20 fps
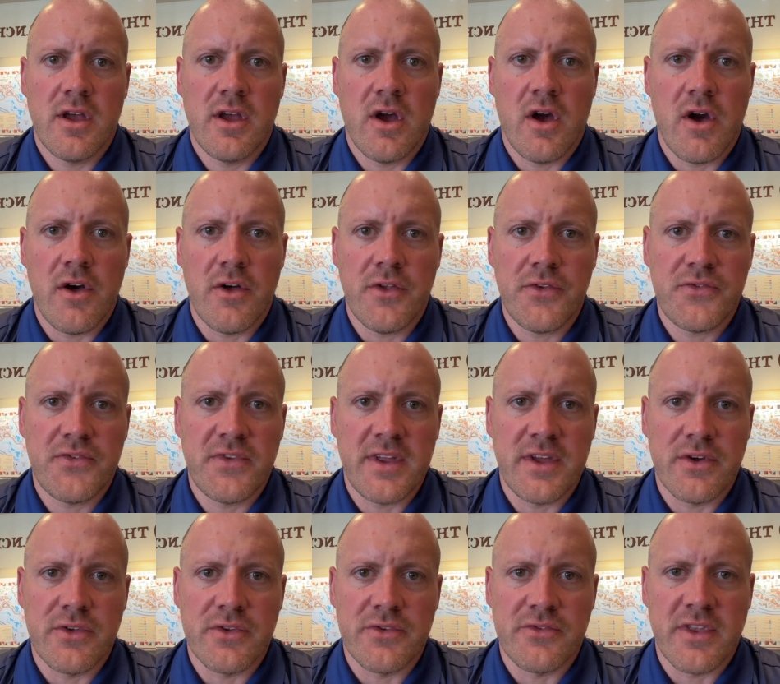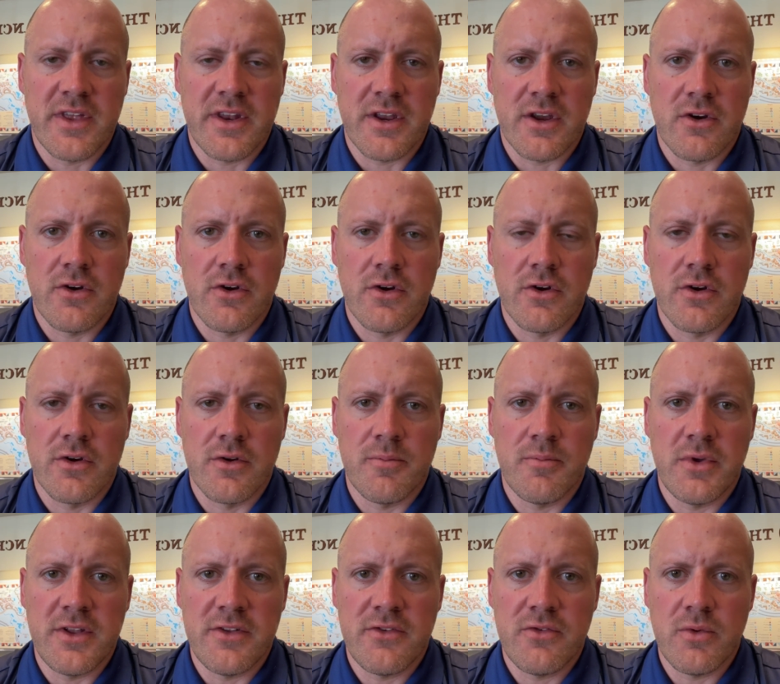all sales that occurred
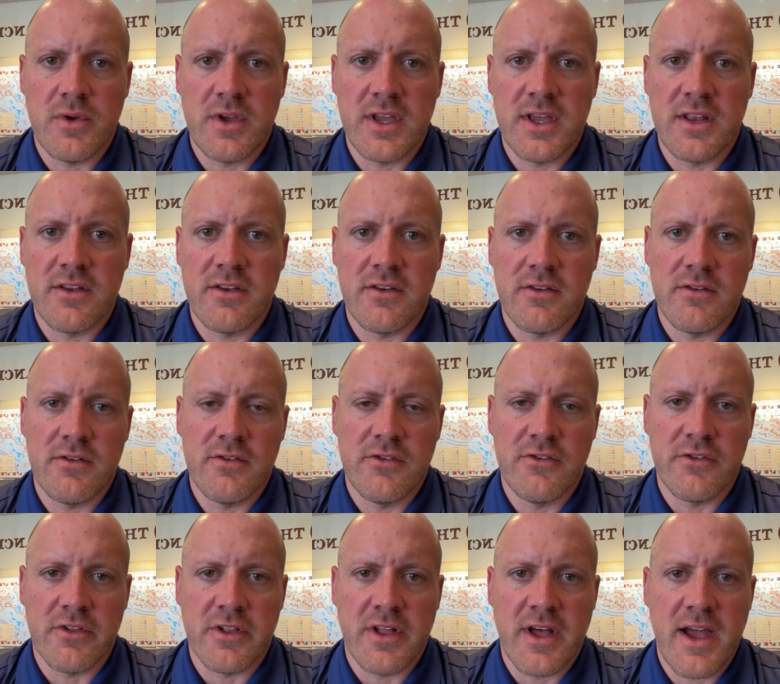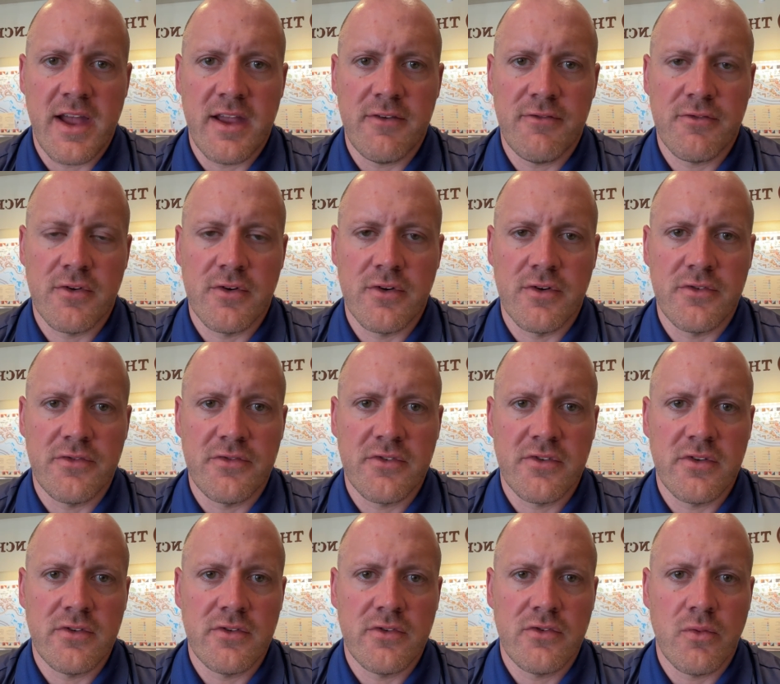between July 1st,
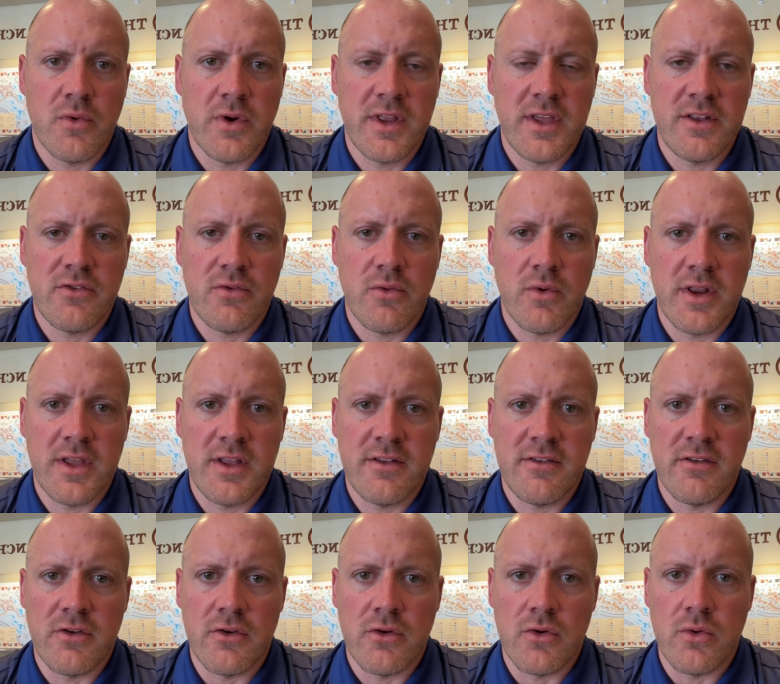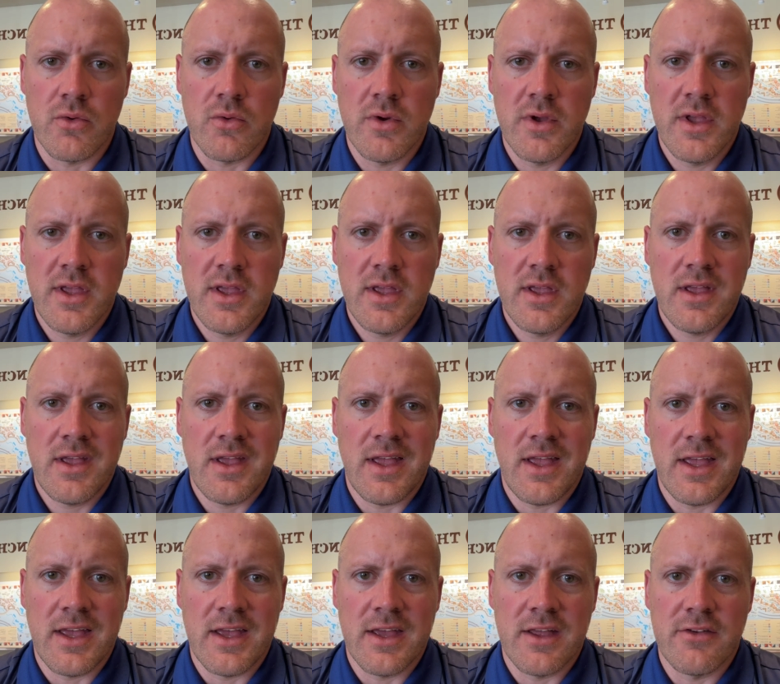2022
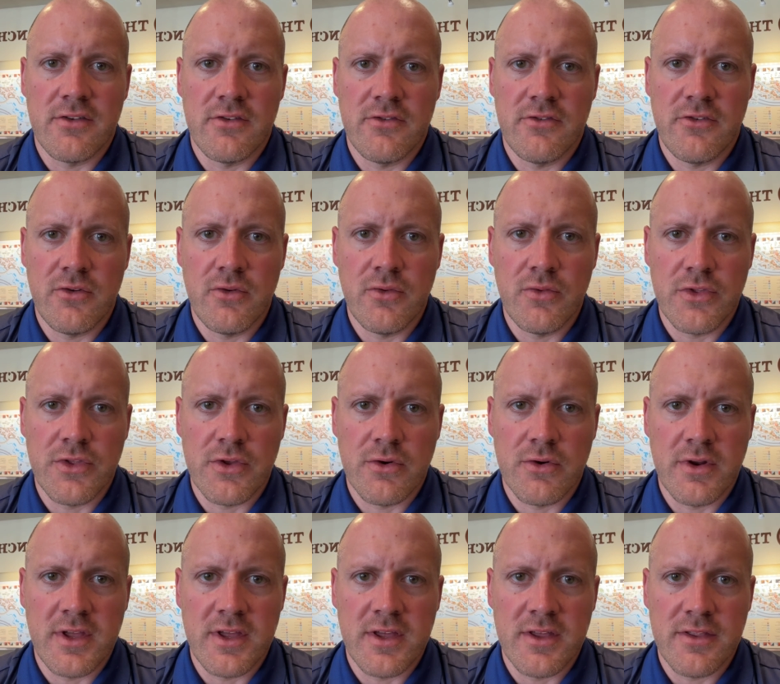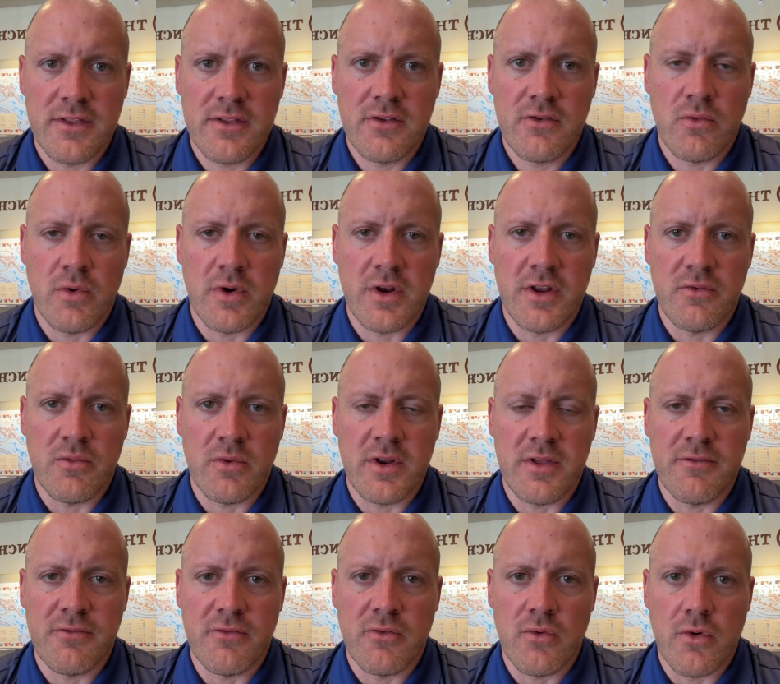and June 30th,
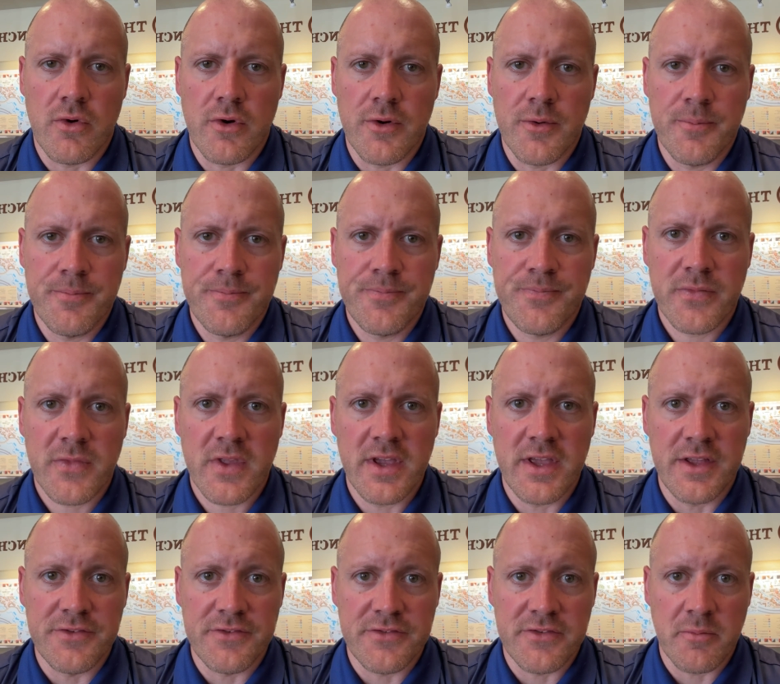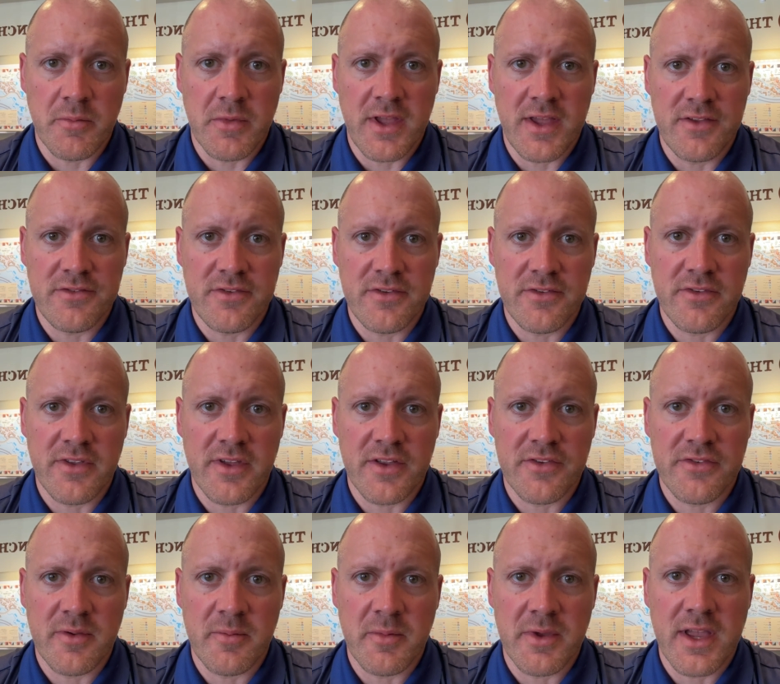2024. In some cases, like
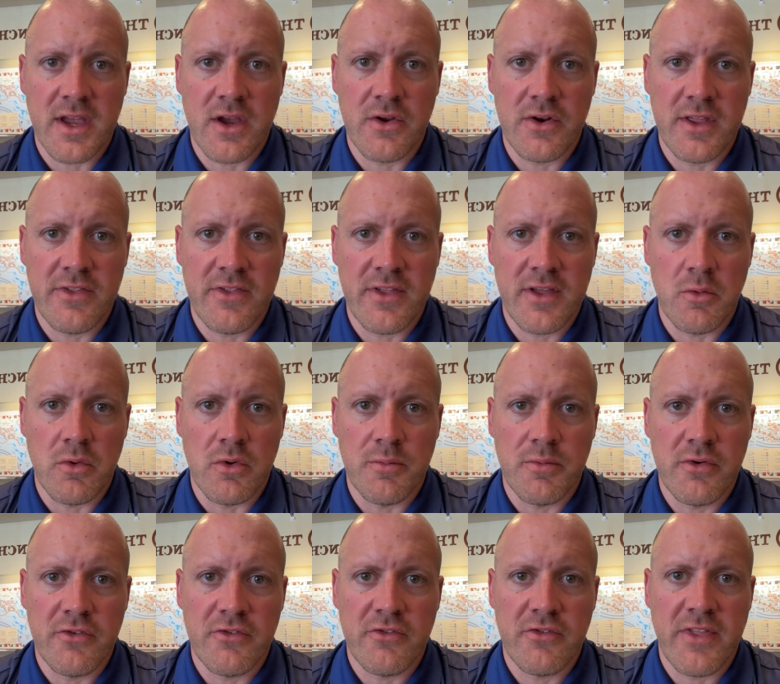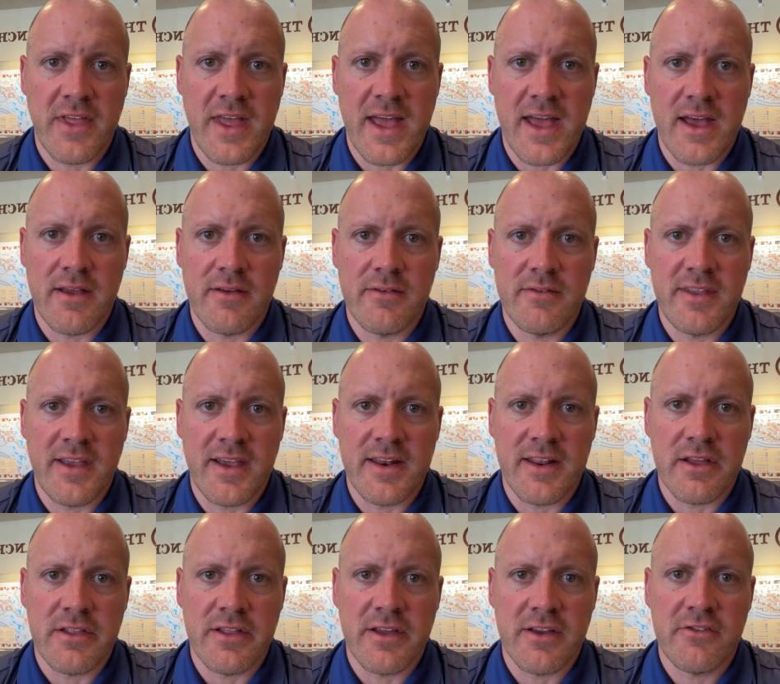Summit County, they will push that data
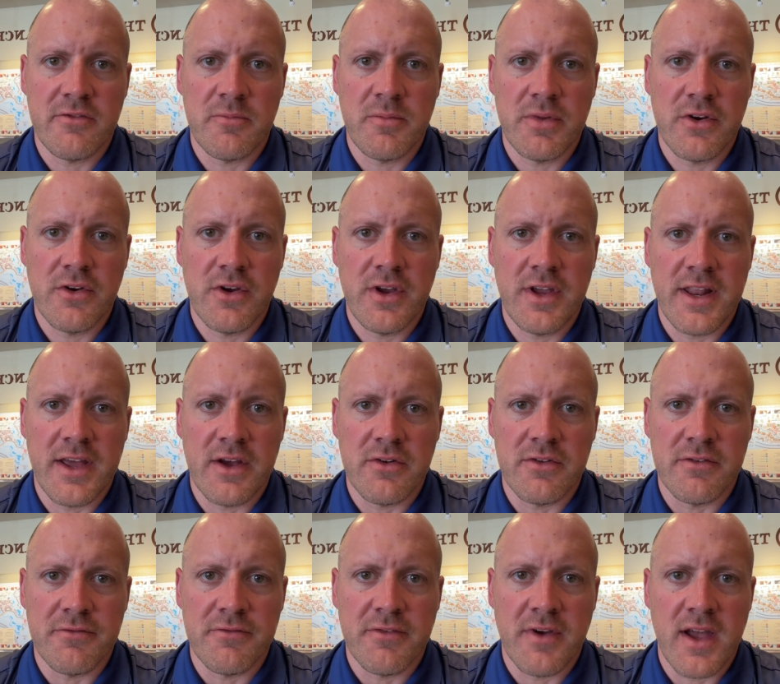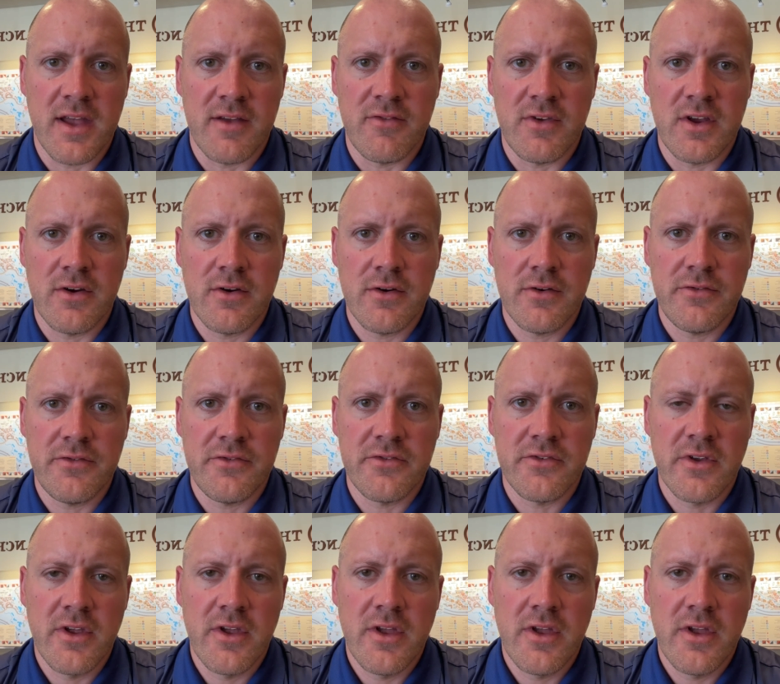collection period out to 5 years,